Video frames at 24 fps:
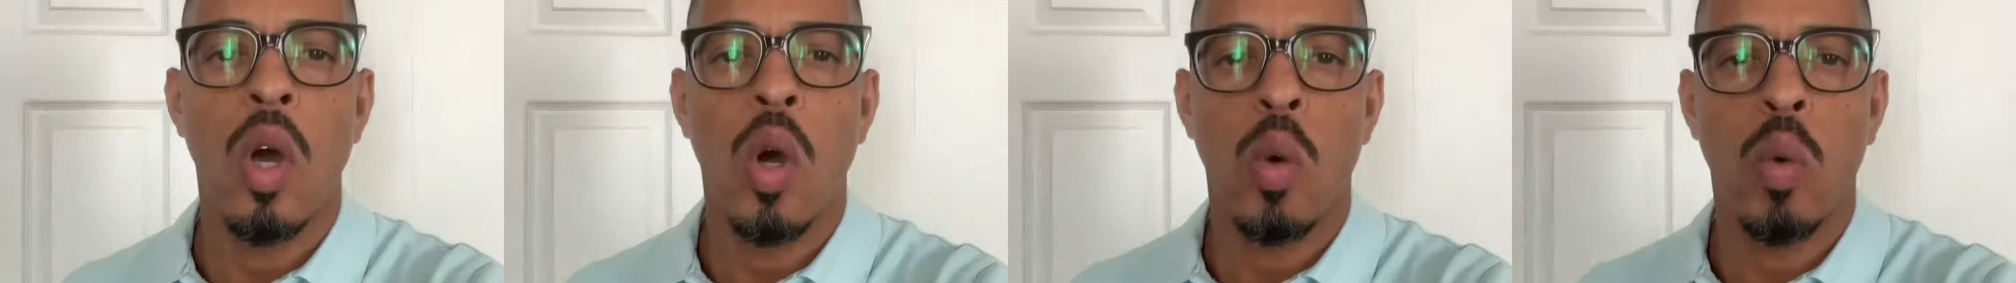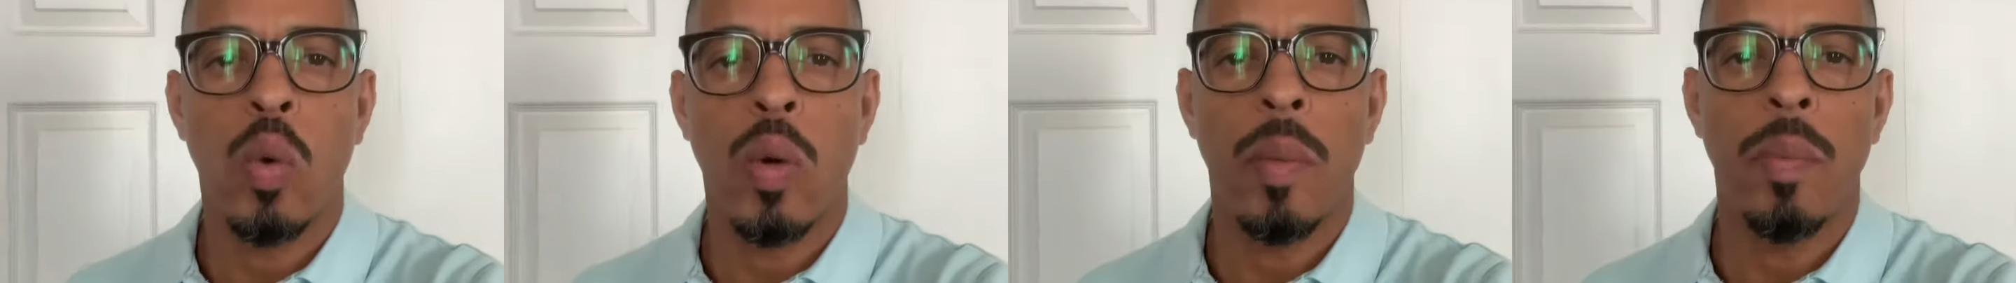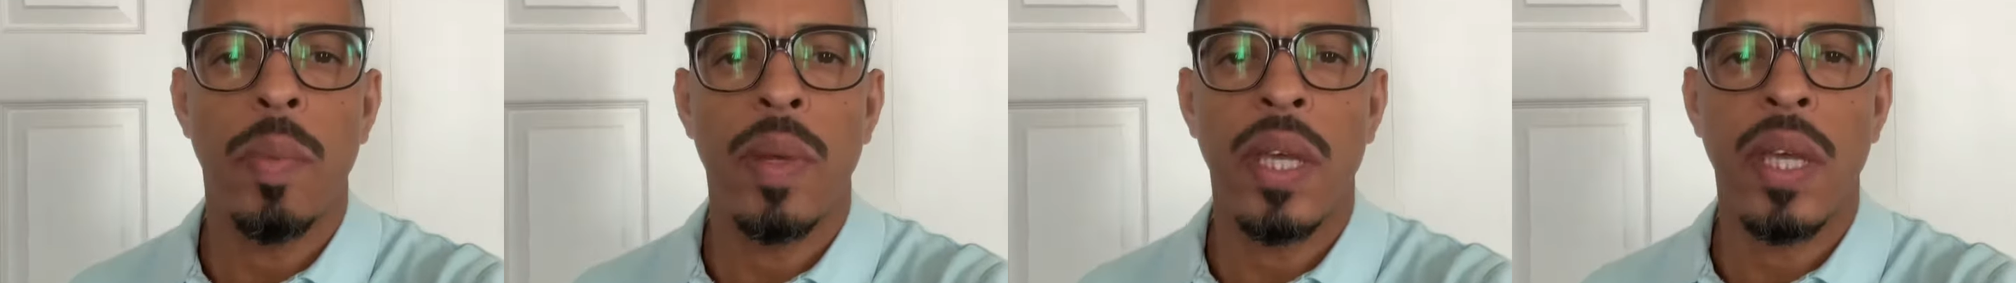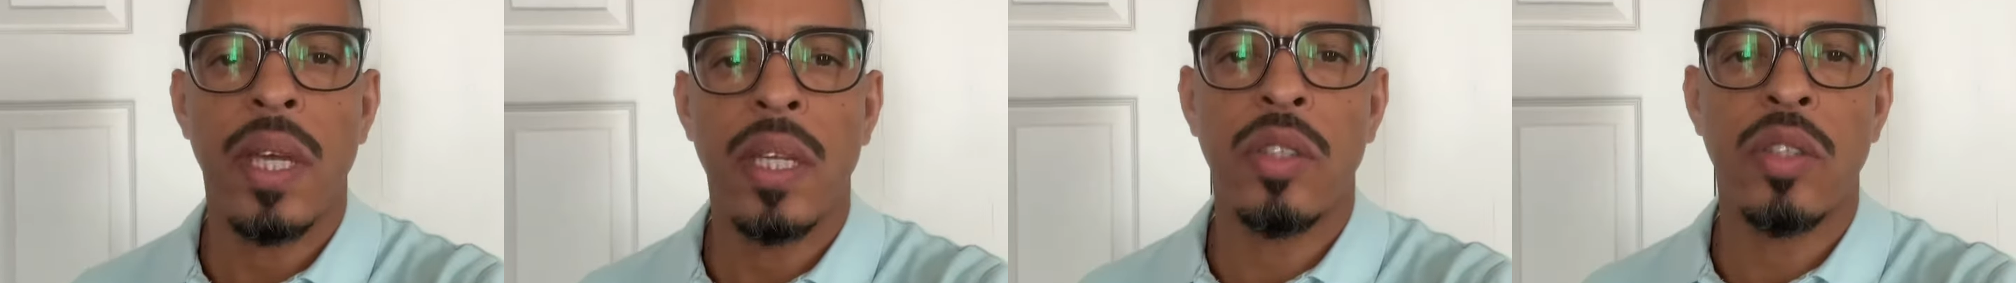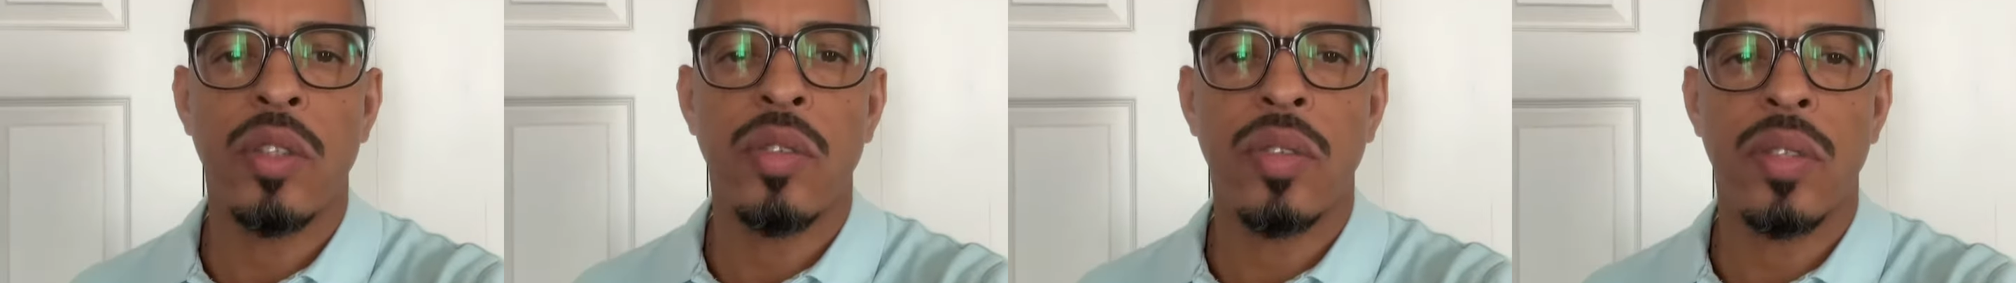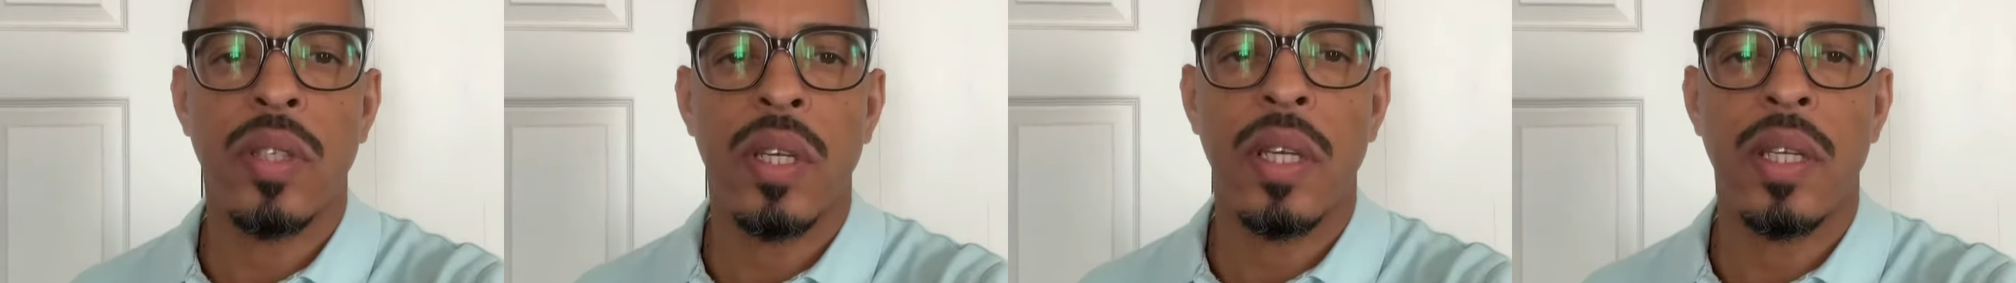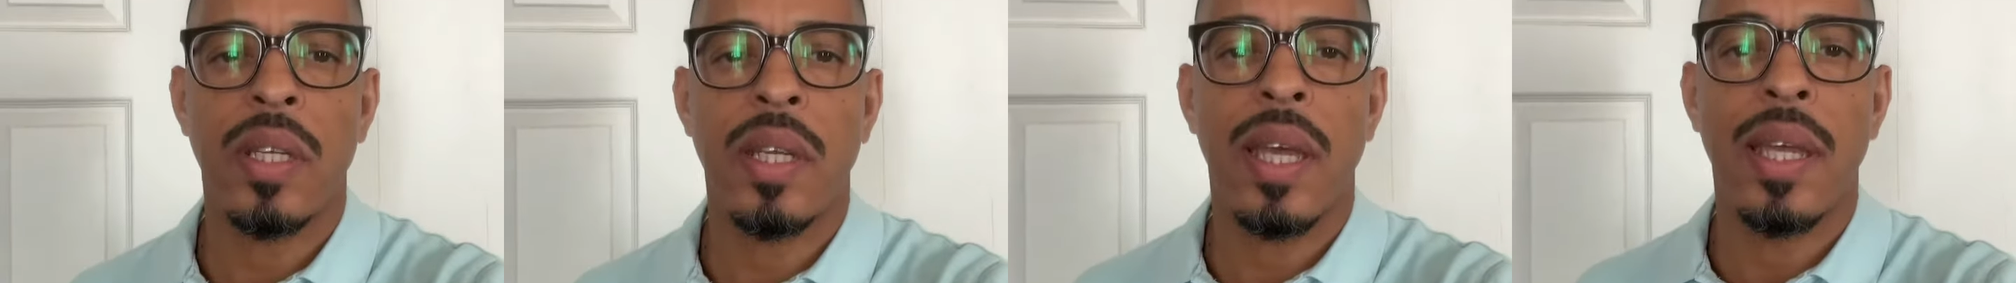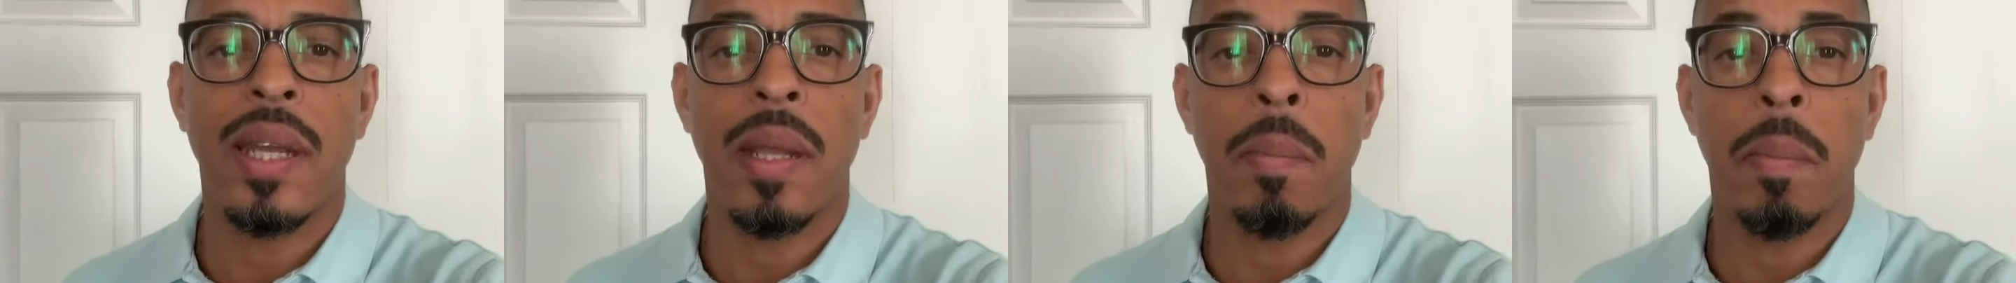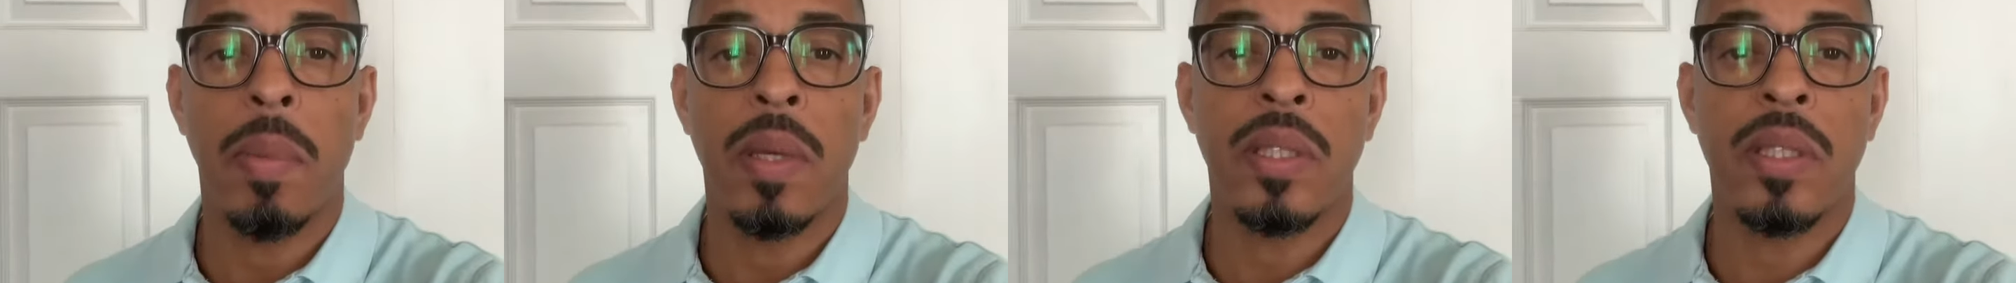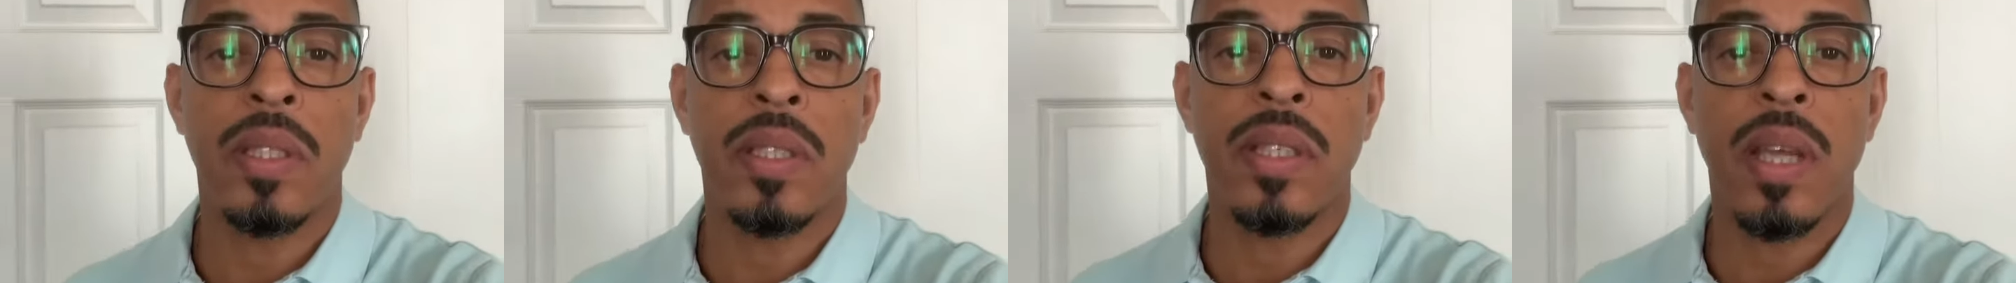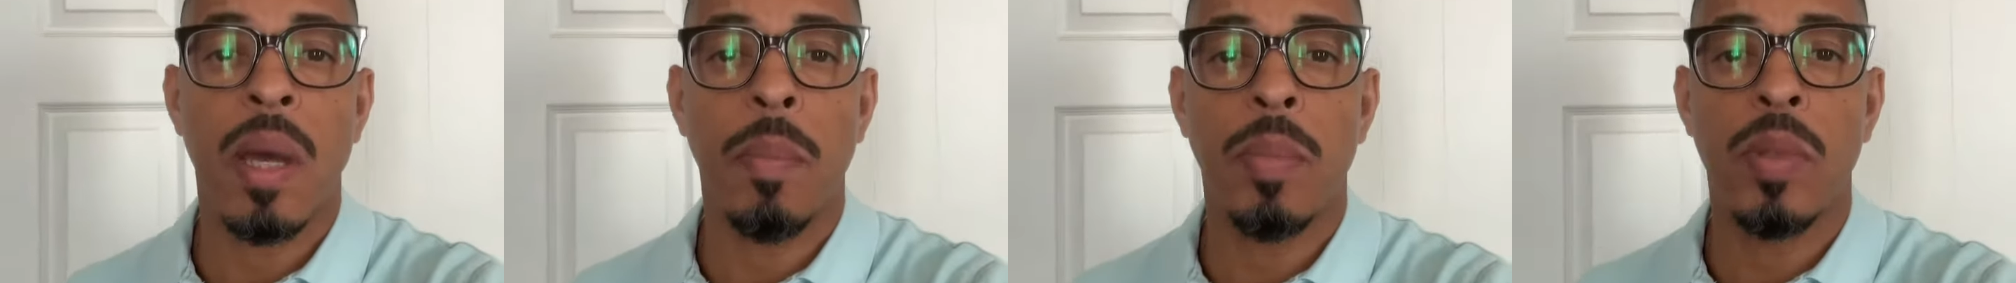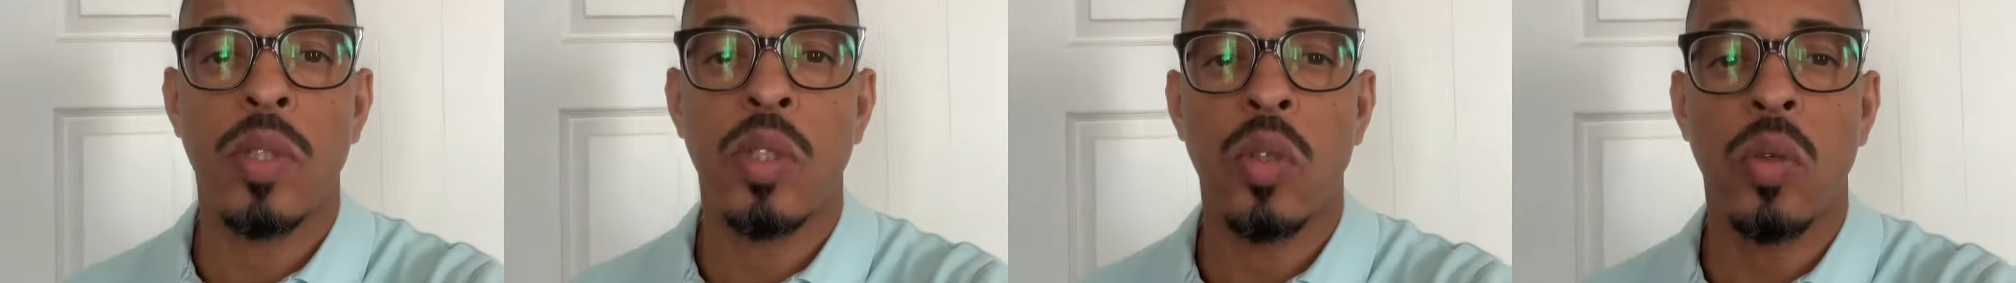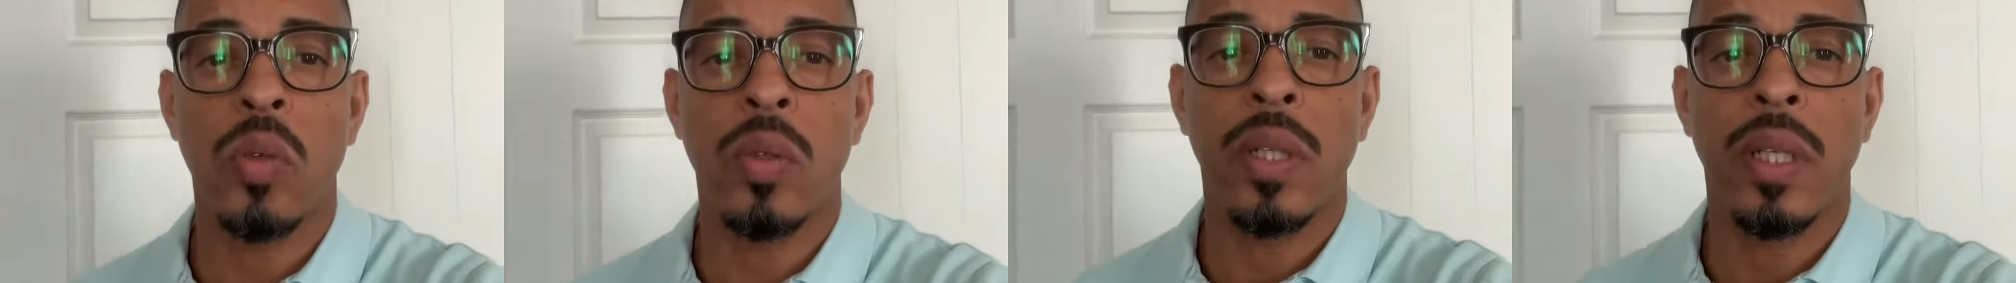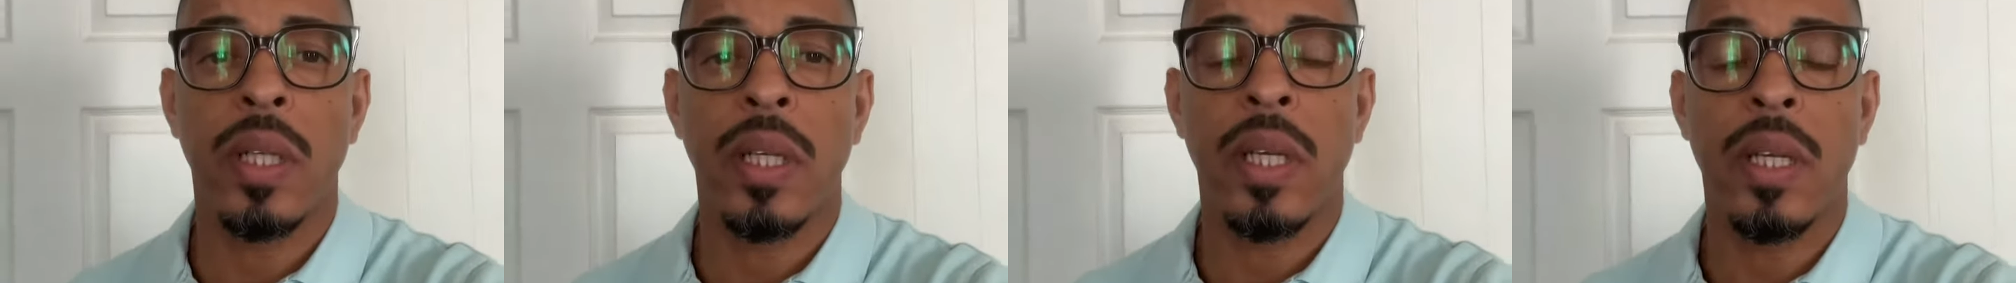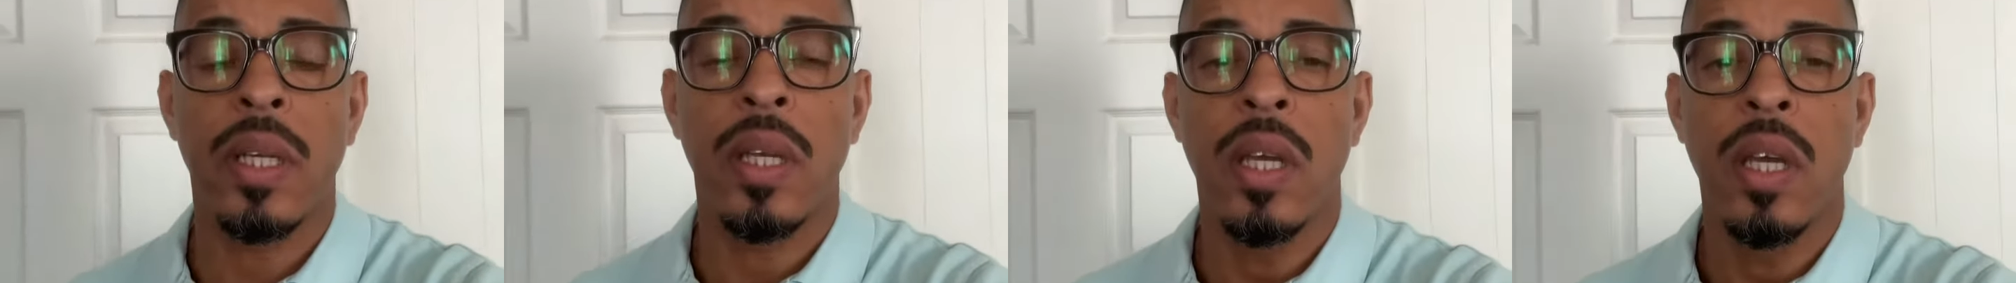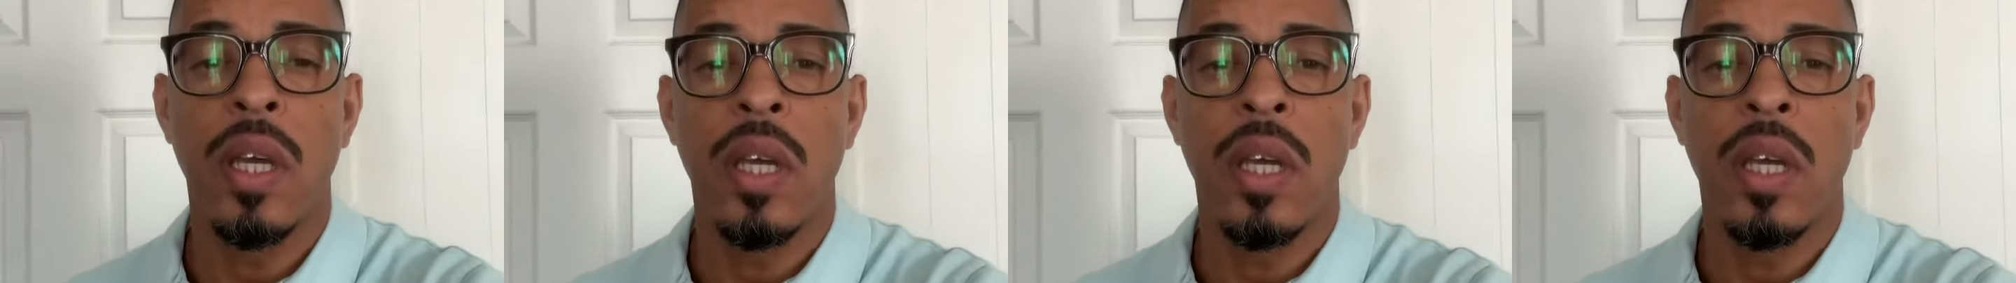who would be interested in a business opportunity